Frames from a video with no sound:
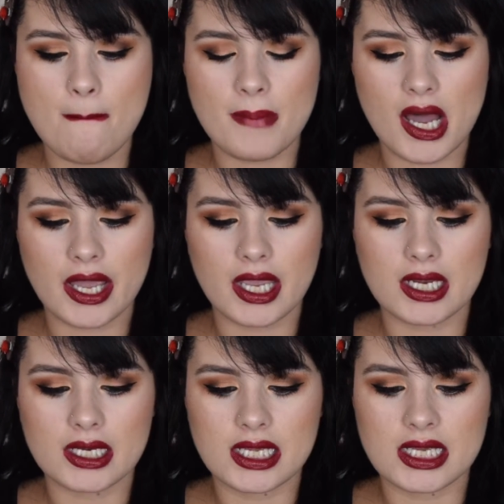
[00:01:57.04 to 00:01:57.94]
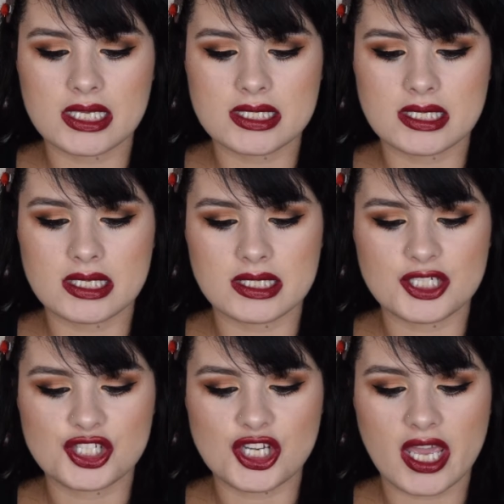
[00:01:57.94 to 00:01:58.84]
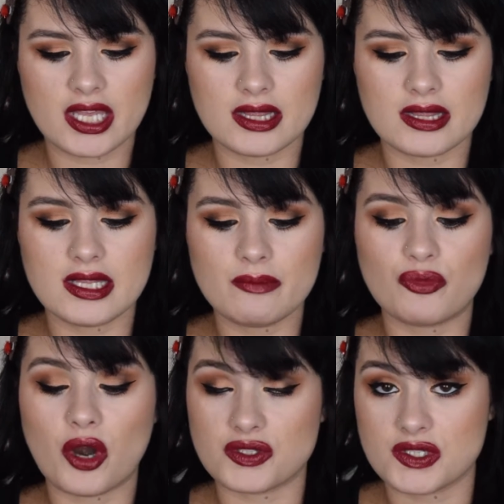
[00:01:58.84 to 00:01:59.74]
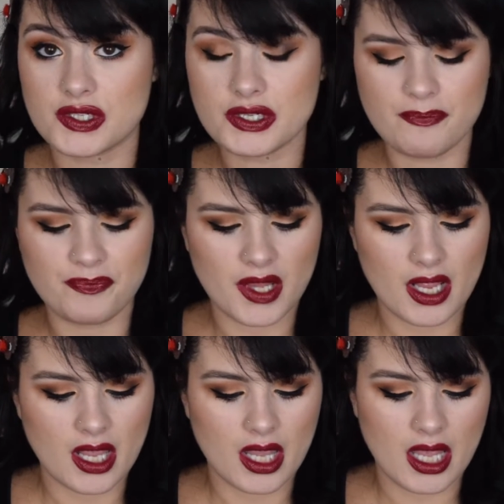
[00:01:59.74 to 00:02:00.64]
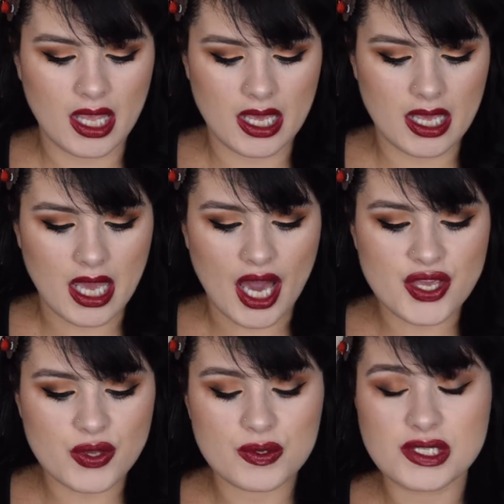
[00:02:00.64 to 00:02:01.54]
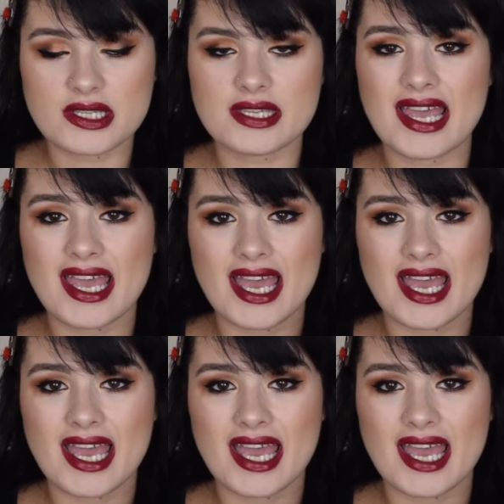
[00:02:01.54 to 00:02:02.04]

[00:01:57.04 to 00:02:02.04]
Mine is in the shade Deep Bronzer. I use it